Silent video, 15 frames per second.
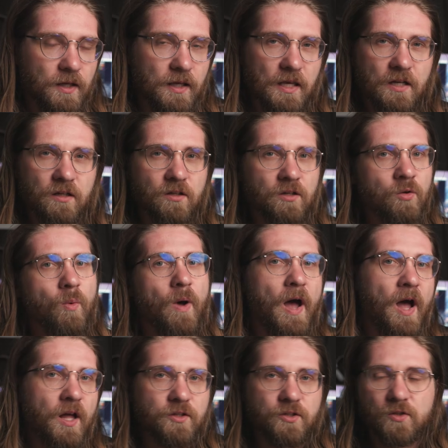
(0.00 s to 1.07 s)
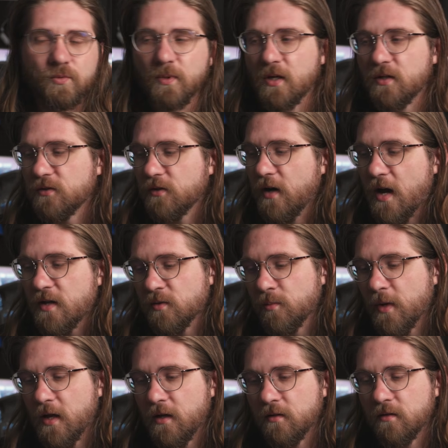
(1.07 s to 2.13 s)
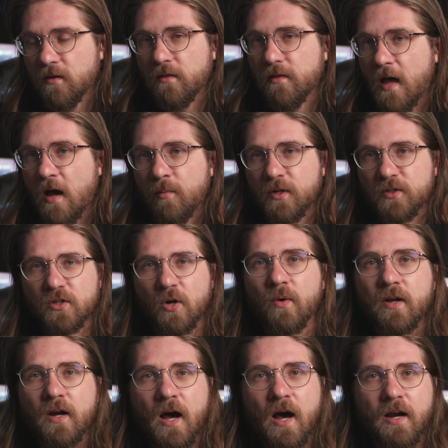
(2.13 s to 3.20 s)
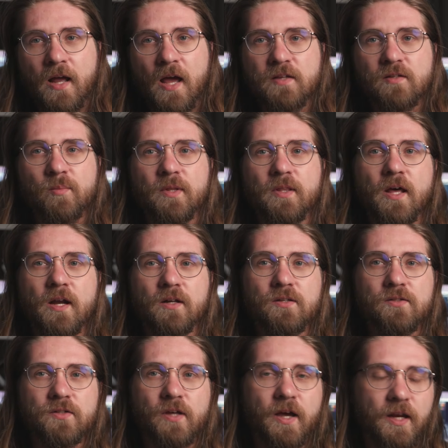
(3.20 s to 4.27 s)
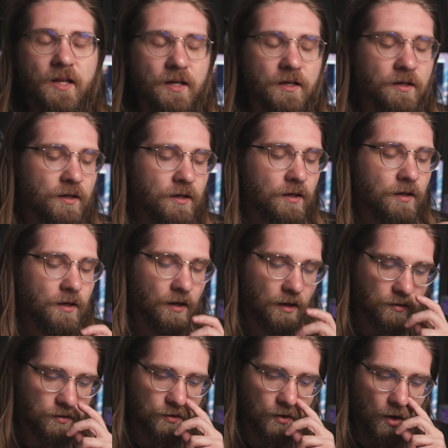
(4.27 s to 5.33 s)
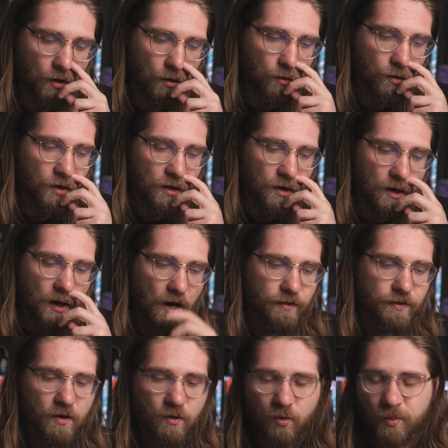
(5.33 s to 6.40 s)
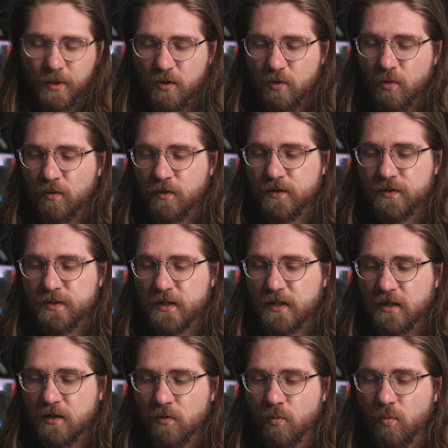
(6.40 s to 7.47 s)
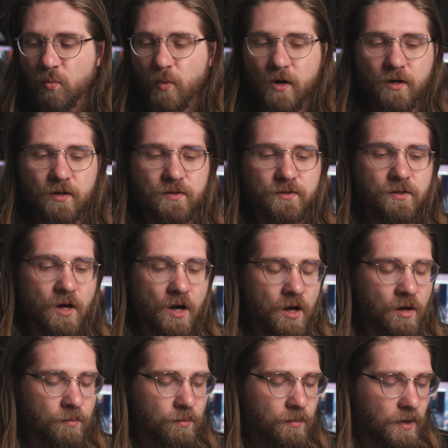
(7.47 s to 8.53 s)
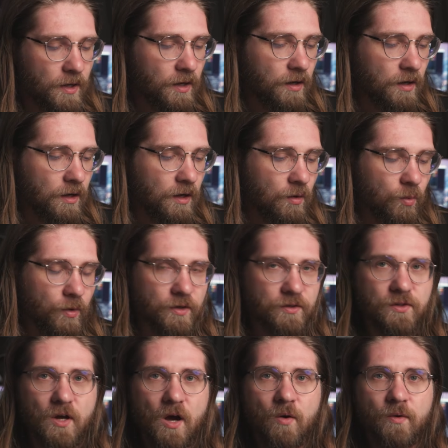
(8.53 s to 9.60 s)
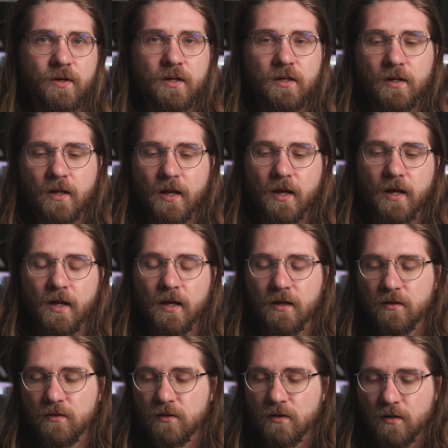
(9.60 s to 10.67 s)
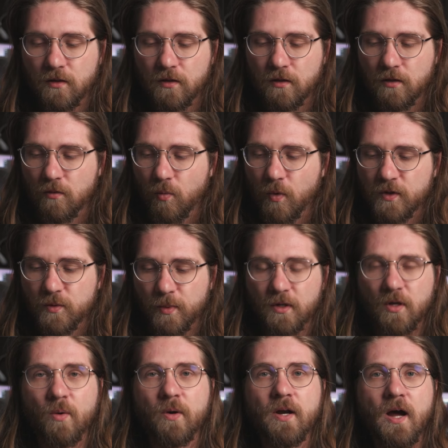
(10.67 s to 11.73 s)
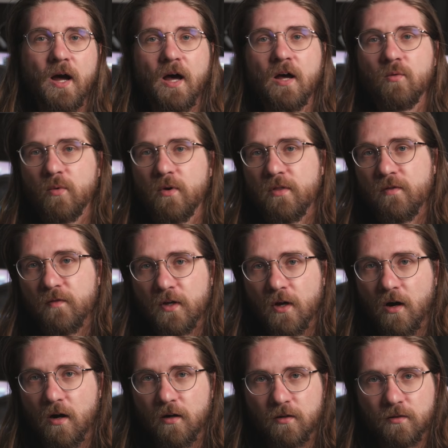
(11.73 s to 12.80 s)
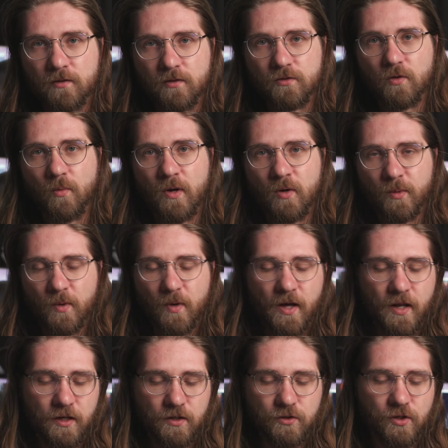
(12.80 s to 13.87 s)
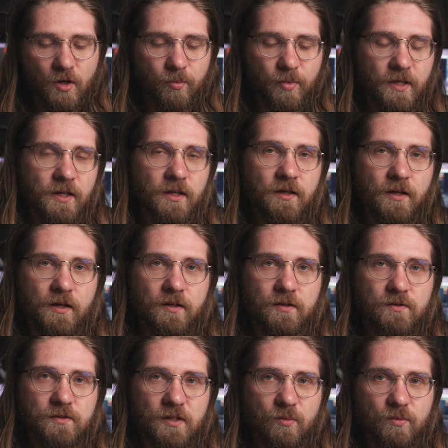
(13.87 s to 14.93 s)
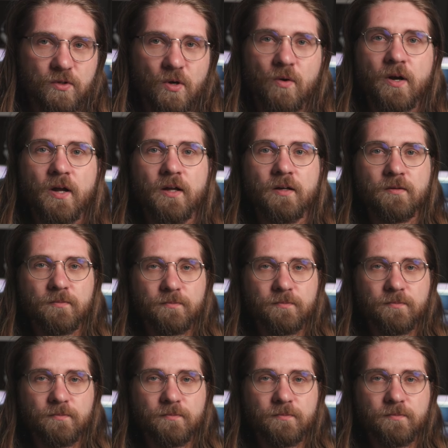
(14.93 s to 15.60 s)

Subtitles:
in a little while, just because there hasn't been that much going on. It hasn't been that exciting. So I thought it would be cool to see where it's come, where it's going, and what's been going on with VR. So why don't we go ahead and jump in and see what's going on.